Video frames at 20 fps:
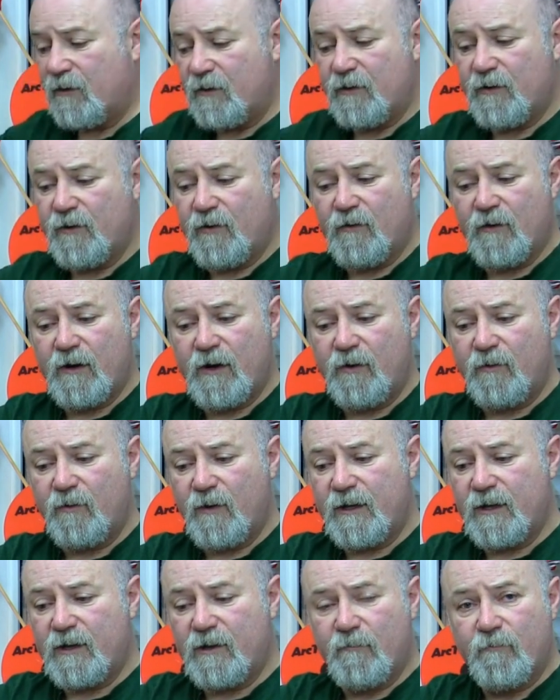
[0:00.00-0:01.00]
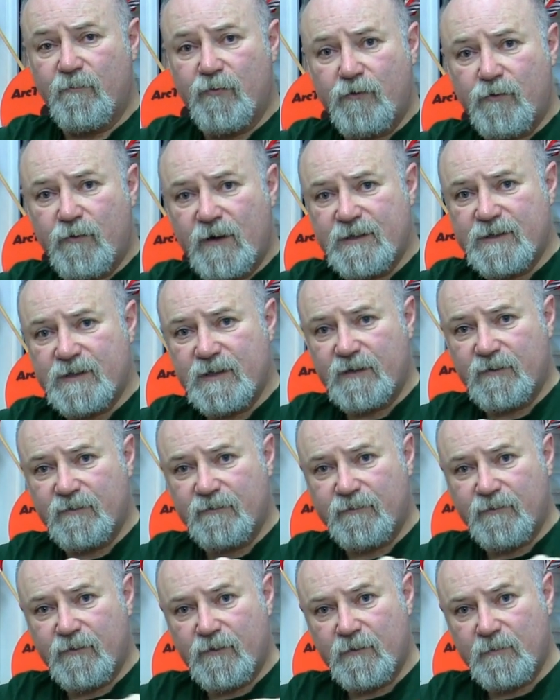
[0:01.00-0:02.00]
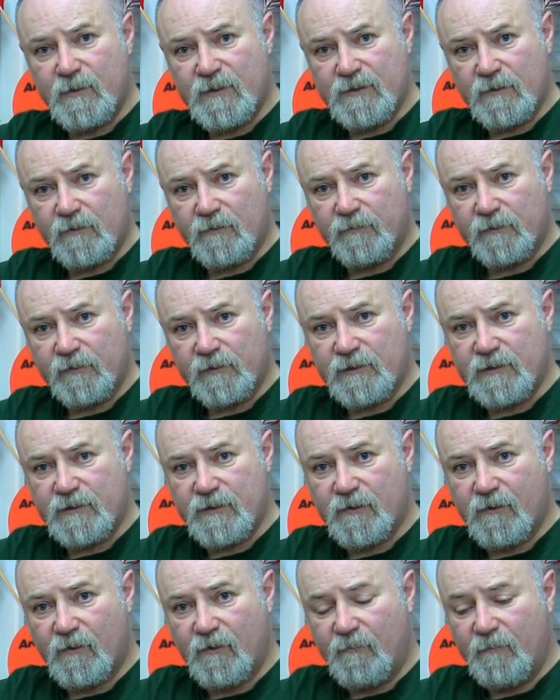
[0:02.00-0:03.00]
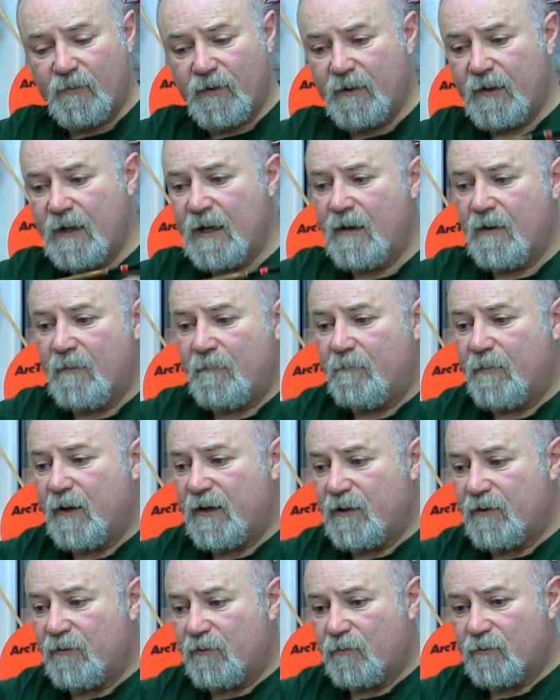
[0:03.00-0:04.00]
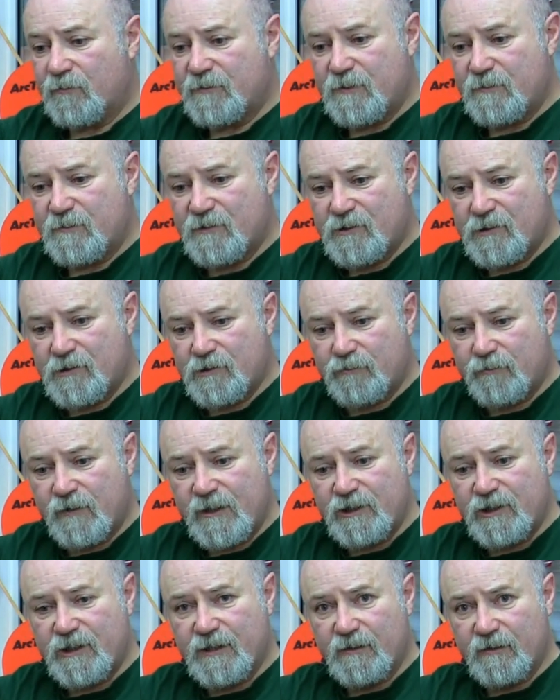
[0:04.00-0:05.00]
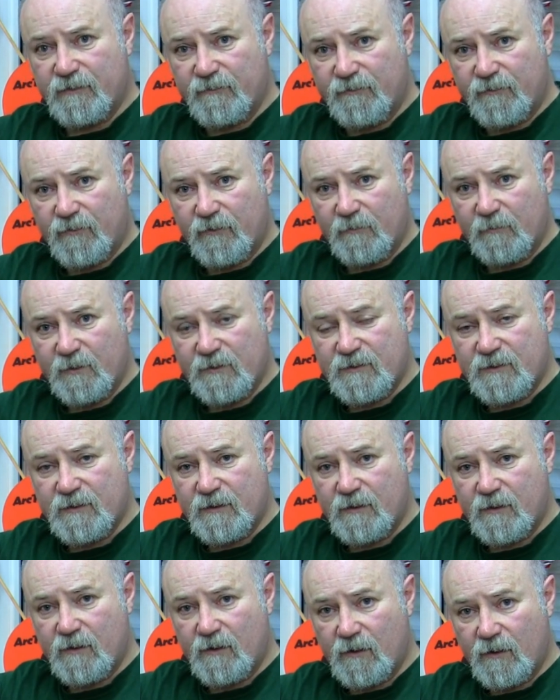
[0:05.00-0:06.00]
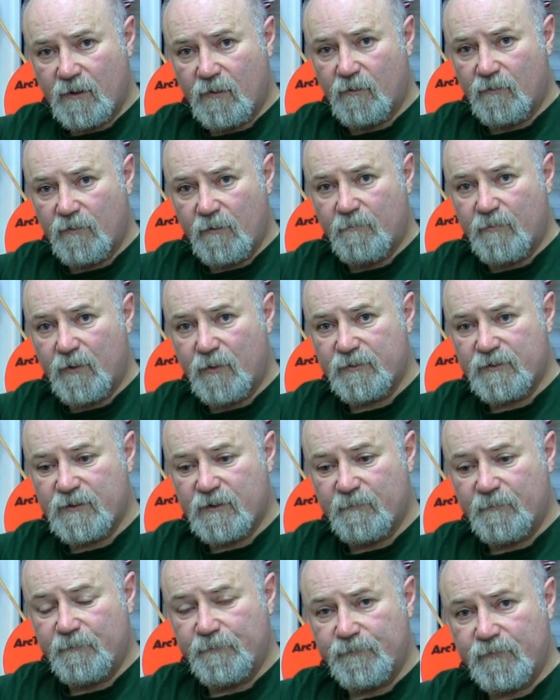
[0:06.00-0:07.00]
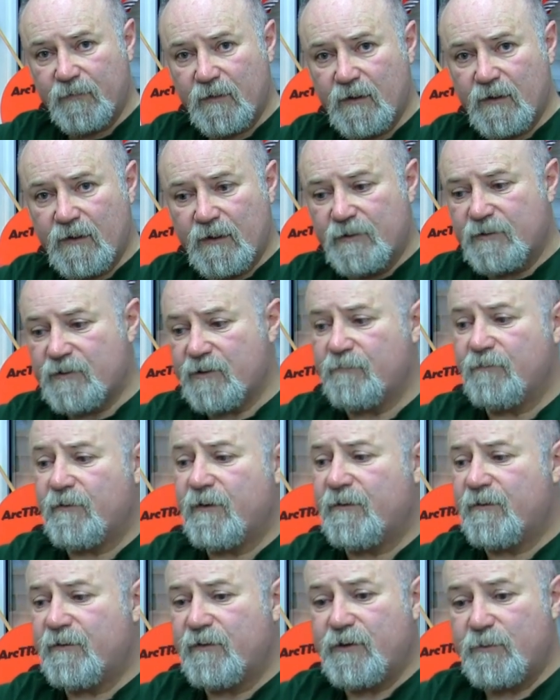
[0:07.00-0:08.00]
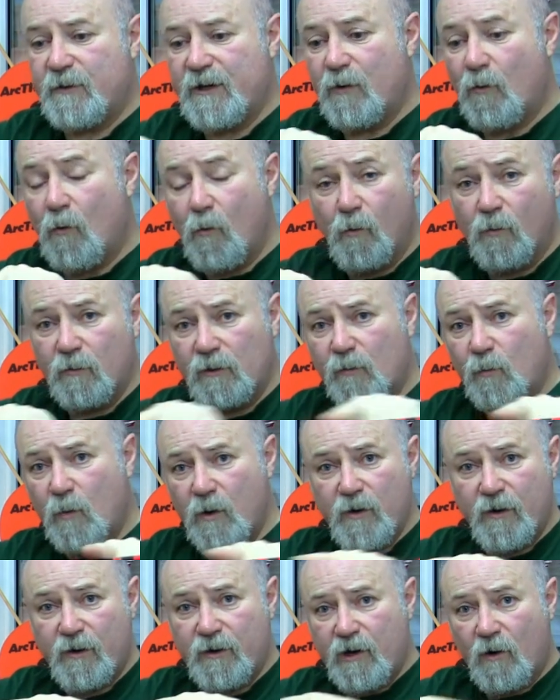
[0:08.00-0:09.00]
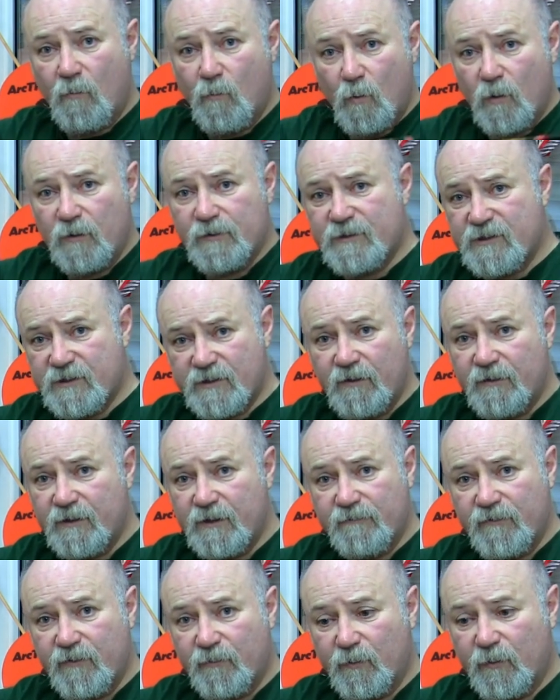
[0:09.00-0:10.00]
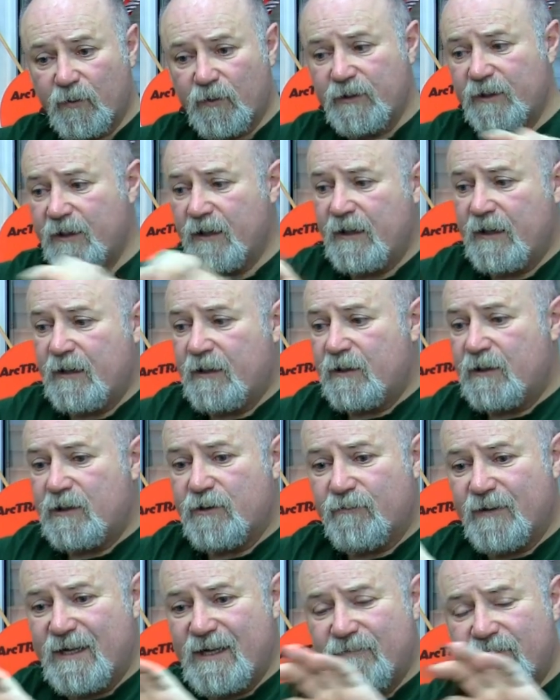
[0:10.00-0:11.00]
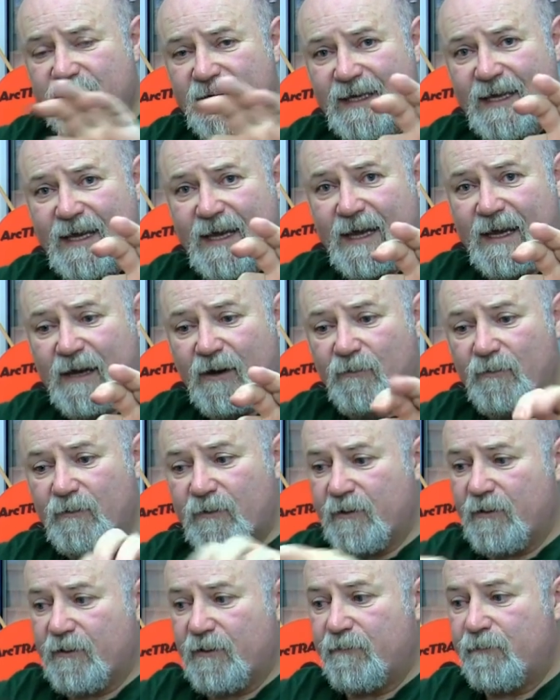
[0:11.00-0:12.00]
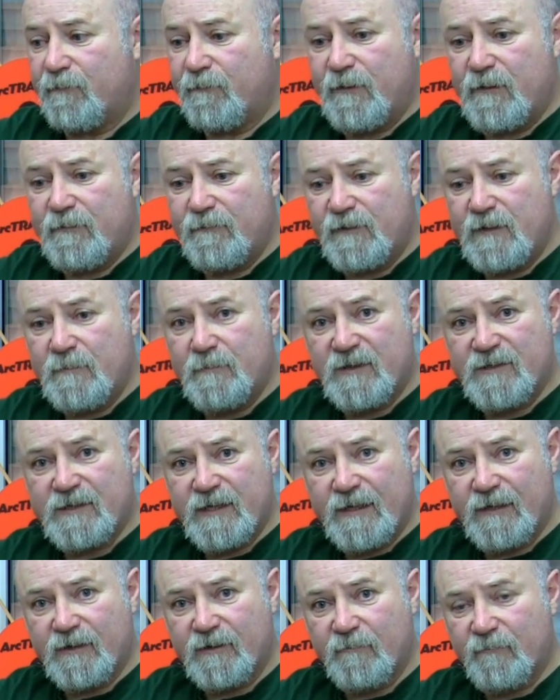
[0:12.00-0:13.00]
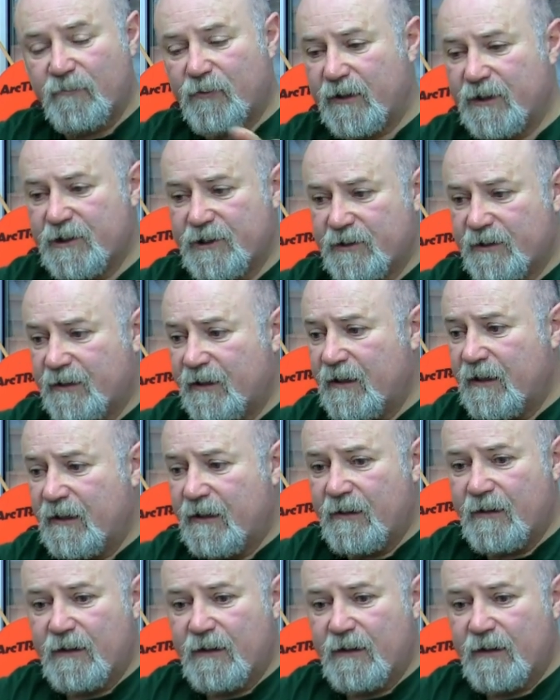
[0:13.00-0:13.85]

you're not only compressing the fibres along the top, but you're also stretching the fibres along the bottom. So rather than doing all the work on one side of the wood, you're evening it out, kind of 50% compression